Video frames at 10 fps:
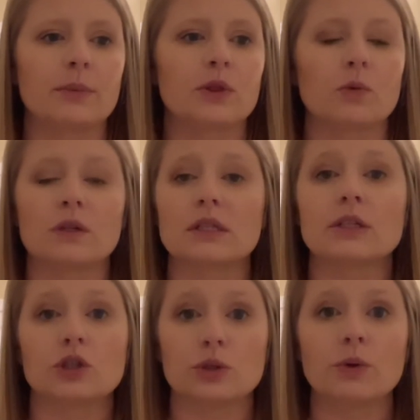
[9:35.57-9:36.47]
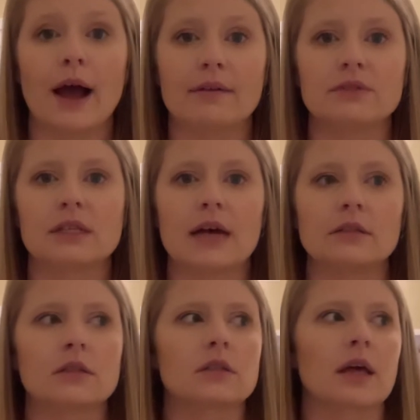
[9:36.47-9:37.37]
but the ones that do have
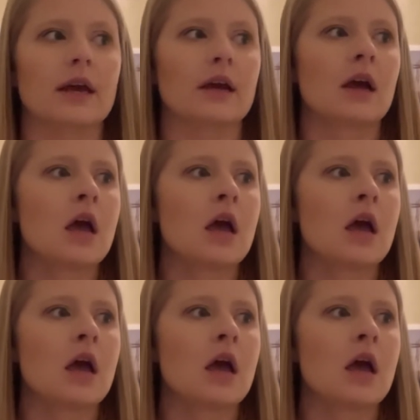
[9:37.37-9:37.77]
scents like